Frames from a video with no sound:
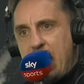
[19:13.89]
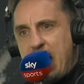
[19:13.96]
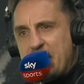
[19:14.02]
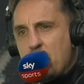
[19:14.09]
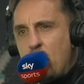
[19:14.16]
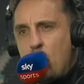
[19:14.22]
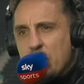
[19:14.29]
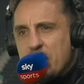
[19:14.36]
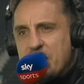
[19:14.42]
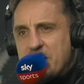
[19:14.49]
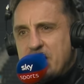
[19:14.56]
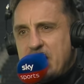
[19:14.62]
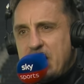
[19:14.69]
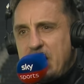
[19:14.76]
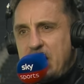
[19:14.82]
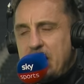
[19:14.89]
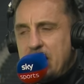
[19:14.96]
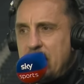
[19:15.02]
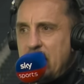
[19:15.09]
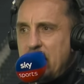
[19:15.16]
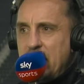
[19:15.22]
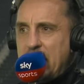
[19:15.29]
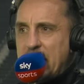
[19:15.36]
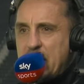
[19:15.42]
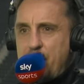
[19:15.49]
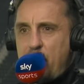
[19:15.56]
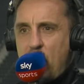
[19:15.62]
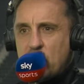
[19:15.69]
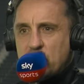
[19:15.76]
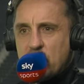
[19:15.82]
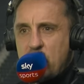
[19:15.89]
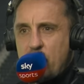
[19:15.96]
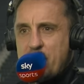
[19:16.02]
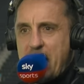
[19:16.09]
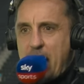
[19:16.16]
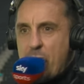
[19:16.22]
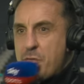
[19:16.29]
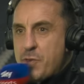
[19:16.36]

I don't want to see like a boxer coming out,